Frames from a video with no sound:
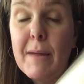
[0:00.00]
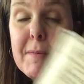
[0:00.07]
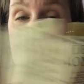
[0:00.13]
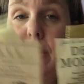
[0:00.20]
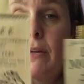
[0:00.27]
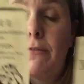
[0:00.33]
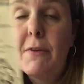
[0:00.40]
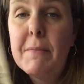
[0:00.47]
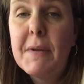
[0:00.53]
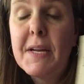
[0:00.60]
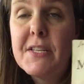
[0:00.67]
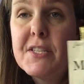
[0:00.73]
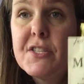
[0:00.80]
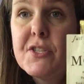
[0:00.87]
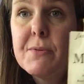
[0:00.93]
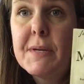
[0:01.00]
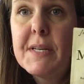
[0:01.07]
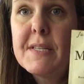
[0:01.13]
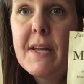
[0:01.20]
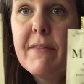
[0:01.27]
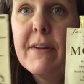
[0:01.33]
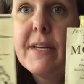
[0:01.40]
I mean, they're from
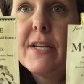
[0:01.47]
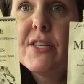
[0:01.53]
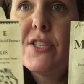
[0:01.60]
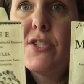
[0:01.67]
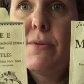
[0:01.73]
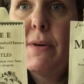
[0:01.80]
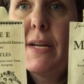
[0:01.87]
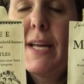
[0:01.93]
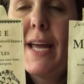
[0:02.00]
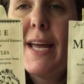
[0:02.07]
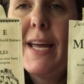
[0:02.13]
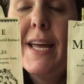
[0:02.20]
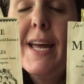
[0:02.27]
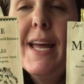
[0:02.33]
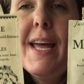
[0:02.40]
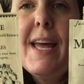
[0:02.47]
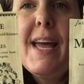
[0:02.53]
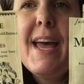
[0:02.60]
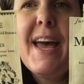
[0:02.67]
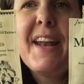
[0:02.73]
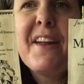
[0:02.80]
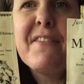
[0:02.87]
1927, 1928,
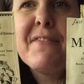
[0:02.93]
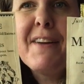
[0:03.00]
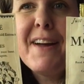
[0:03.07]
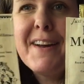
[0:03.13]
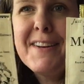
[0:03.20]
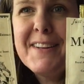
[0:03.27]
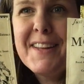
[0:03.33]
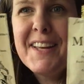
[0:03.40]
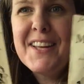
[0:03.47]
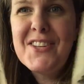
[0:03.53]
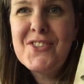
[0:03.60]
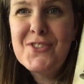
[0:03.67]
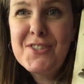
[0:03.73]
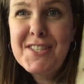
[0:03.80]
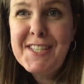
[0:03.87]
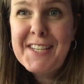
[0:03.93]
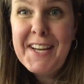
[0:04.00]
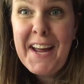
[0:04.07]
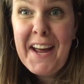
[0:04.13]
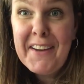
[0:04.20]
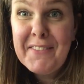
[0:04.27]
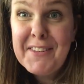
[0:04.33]
and I find the
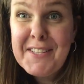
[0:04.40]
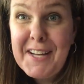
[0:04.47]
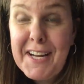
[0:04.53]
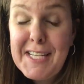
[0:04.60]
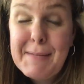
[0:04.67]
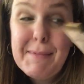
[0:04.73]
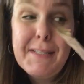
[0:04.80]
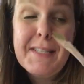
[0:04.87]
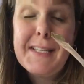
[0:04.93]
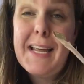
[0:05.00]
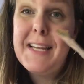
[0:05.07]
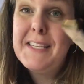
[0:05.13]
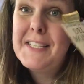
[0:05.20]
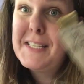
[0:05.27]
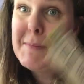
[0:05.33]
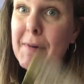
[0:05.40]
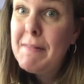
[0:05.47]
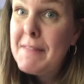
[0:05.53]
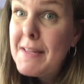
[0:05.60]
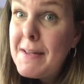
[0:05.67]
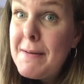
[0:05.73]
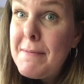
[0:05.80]
interesting advertisements, and some
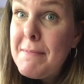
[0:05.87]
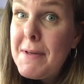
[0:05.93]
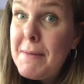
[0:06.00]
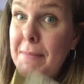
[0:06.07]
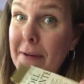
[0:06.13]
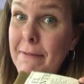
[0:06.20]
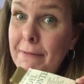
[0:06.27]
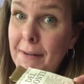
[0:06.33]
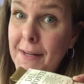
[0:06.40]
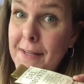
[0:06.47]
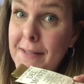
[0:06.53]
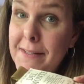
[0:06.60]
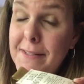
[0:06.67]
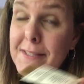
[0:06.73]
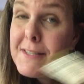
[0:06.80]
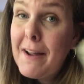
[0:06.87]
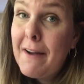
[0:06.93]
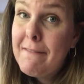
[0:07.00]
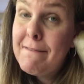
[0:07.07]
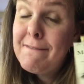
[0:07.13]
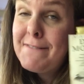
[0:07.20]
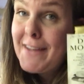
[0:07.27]
of them, my friends,
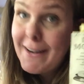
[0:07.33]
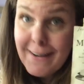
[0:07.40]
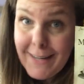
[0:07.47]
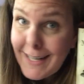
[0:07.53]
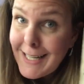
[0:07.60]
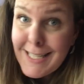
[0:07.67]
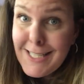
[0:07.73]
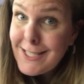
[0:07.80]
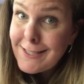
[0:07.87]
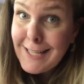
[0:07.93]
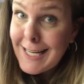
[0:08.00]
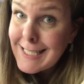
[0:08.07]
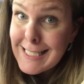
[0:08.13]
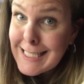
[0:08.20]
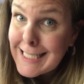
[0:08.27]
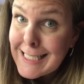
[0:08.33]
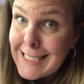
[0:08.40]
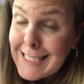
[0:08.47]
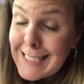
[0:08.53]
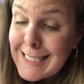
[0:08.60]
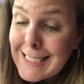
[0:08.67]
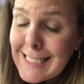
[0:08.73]
are very
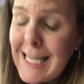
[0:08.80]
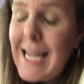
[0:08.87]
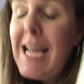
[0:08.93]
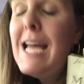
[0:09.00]
interesting.